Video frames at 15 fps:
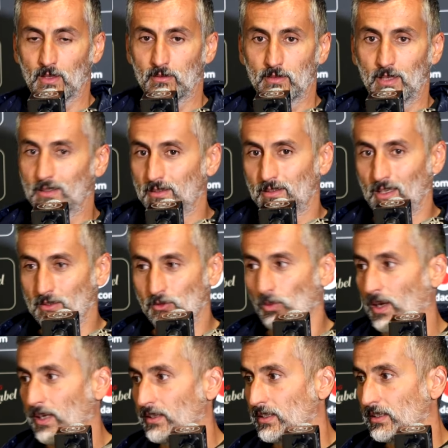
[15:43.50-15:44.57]
That's
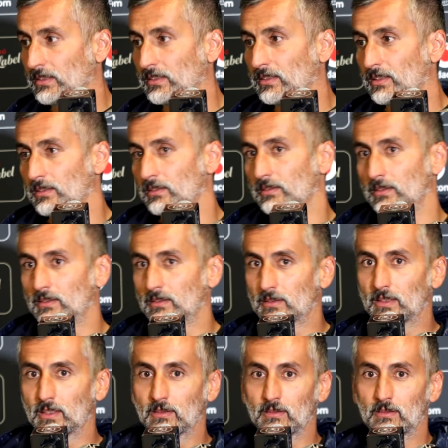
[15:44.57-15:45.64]
why
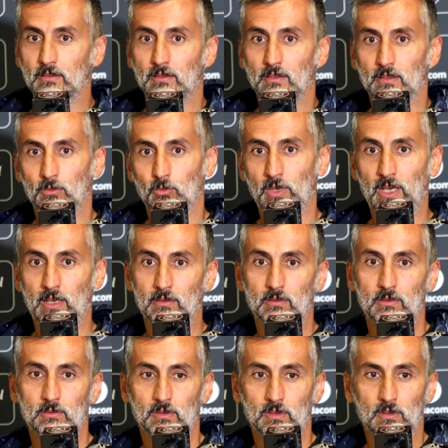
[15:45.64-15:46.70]
we
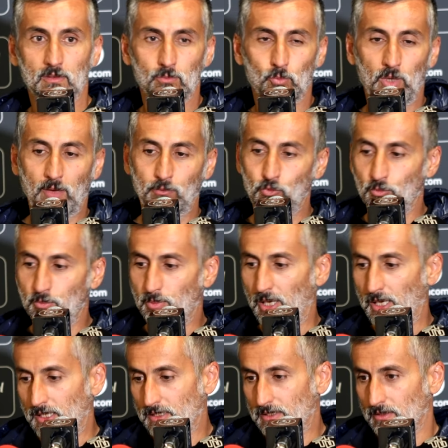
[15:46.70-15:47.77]
have to
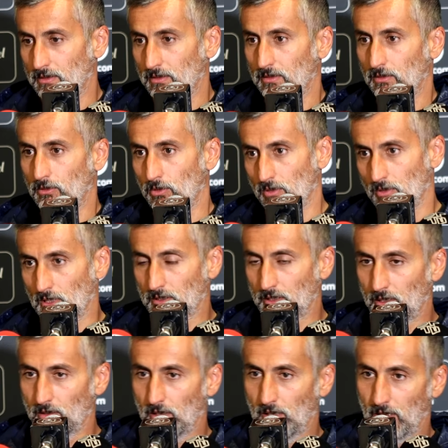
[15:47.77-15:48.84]
base, or
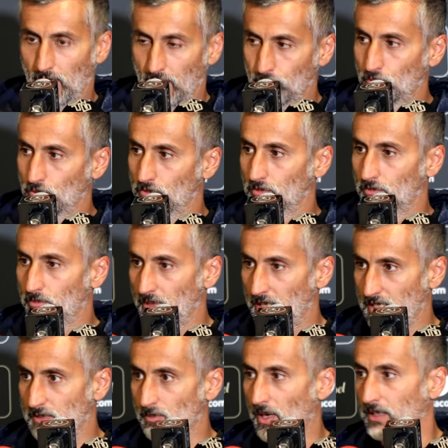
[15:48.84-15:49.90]
at least I have to
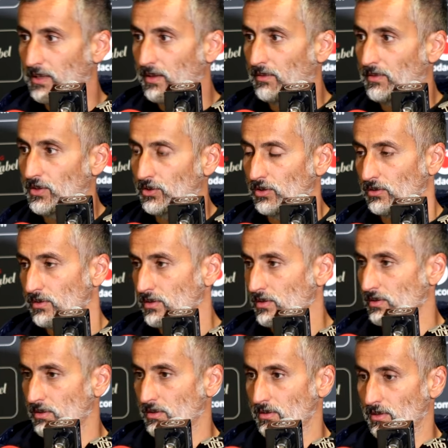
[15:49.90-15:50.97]
base my
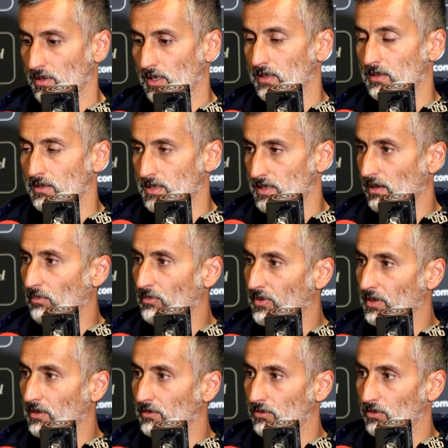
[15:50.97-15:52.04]
decisions in
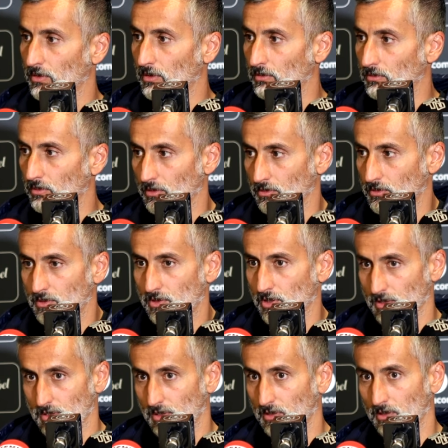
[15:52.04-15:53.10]
something, you know, not
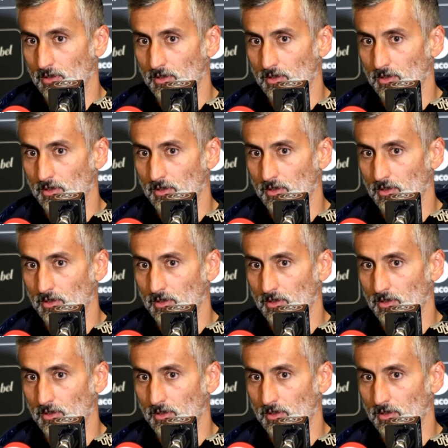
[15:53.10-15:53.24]
just